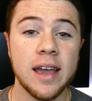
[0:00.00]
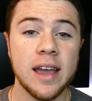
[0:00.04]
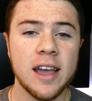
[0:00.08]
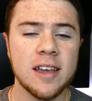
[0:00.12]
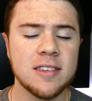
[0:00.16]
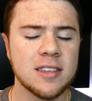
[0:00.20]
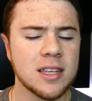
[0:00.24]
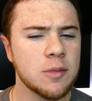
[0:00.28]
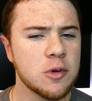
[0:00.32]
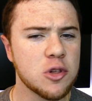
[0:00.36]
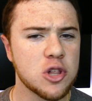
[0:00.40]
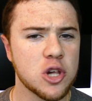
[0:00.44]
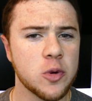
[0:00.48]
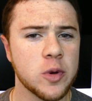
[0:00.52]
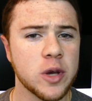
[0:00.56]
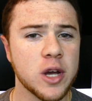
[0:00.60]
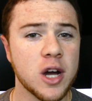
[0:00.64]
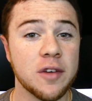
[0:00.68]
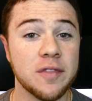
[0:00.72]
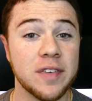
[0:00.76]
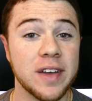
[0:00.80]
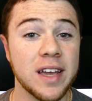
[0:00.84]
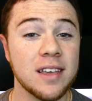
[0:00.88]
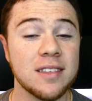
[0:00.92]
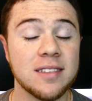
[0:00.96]
He's going to be showing
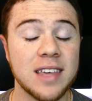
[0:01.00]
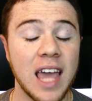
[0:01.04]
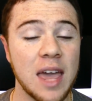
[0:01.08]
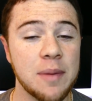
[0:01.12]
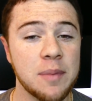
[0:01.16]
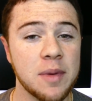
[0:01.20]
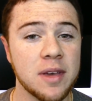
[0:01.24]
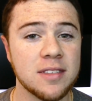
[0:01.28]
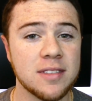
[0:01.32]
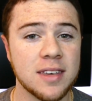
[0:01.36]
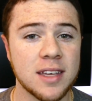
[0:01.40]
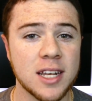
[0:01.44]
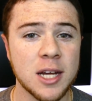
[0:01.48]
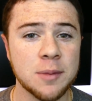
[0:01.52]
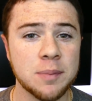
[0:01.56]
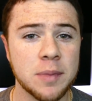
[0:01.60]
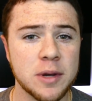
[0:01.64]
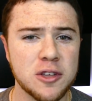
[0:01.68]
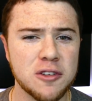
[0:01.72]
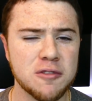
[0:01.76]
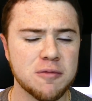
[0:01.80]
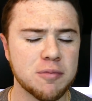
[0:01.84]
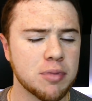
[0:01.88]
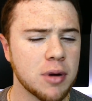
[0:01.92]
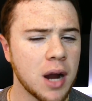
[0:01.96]
off his gaming setup,
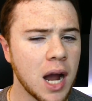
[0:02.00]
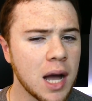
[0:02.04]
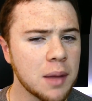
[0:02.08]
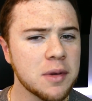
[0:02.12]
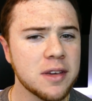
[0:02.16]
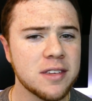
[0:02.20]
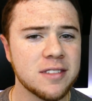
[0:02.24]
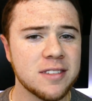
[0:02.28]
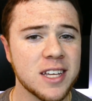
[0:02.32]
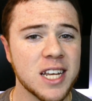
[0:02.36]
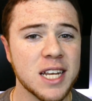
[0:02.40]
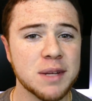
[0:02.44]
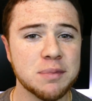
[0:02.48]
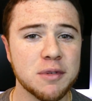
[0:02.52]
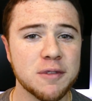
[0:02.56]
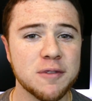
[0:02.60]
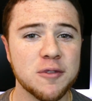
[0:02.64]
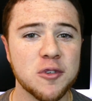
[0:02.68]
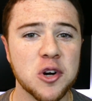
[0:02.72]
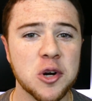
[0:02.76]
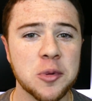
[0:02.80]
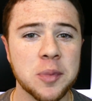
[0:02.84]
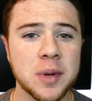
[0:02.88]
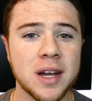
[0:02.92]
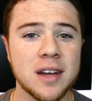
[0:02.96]
and you've probably seen it
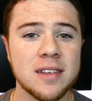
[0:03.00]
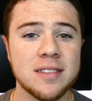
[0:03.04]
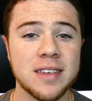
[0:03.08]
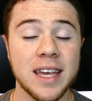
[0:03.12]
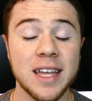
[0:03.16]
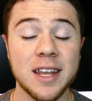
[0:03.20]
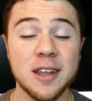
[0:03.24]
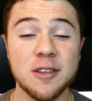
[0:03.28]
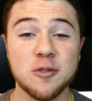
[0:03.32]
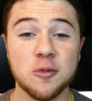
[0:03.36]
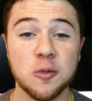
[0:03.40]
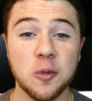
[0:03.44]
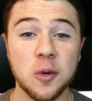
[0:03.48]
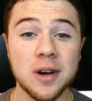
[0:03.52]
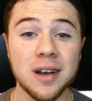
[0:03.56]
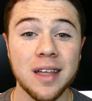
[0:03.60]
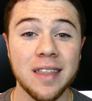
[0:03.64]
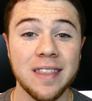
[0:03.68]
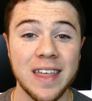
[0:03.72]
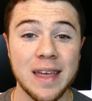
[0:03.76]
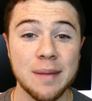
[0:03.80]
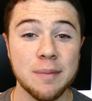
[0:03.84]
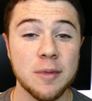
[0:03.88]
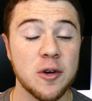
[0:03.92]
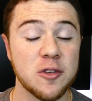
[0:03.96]
before because it is one
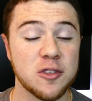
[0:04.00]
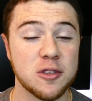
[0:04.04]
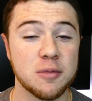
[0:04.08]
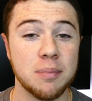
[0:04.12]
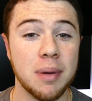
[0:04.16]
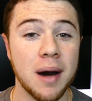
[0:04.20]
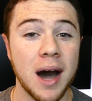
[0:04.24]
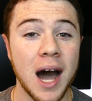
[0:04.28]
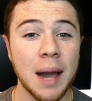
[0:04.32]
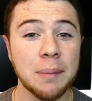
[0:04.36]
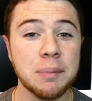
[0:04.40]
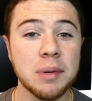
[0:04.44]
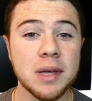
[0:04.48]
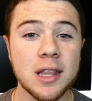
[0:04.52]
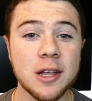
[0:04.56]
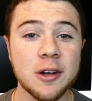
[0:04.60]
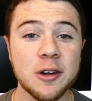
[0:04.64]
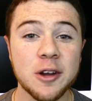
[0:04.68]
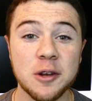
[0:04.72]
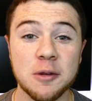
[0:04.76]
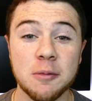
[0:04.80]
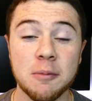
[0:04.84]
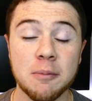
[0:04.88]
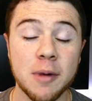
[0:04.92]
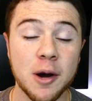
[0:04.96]
of the most
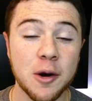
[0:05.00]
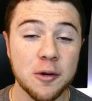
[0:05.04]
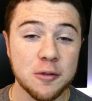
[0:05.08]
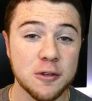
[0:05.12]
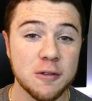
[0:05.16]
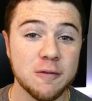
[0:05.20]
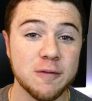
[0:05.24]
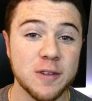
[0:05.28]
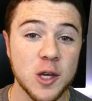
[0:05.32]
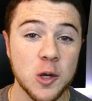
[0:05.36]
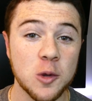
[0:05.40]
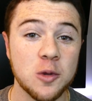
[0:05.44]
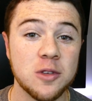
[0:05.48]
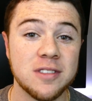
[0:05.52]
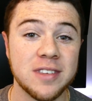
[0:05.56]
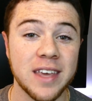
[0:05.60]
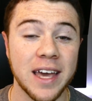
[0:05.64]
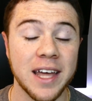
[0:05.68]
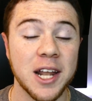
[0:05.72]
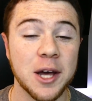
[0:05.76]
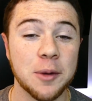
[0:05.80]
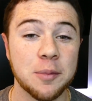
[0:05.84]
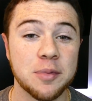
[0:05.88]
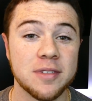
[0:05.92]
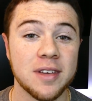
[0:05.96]
popular and most viewed
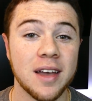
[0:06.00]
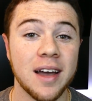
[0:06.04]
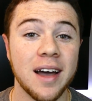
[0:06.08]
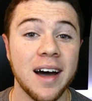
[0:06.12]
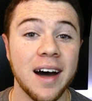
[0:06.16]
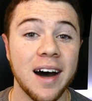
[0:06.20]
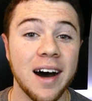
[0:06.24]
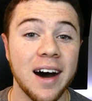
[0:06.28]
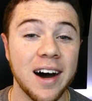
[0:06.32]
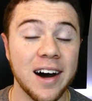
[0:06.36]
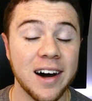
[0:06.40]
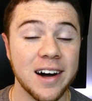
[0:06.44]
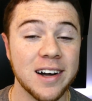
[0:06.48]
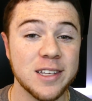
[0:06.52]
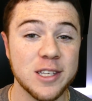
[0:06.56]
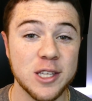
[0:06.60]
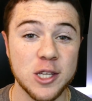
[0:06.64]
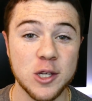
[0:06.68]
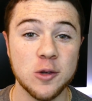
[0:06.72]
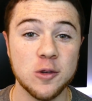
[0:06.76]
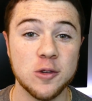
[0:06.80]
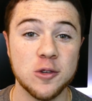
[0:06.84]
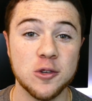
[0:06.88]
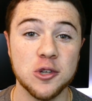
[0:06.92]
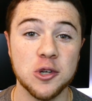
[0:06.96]
setups on
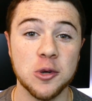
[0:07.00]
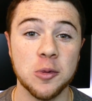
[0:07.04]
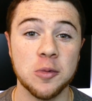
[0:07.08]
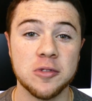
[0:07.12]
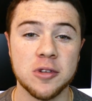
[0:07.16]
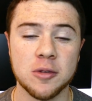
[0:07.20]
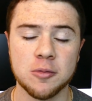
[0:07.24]
YouTube.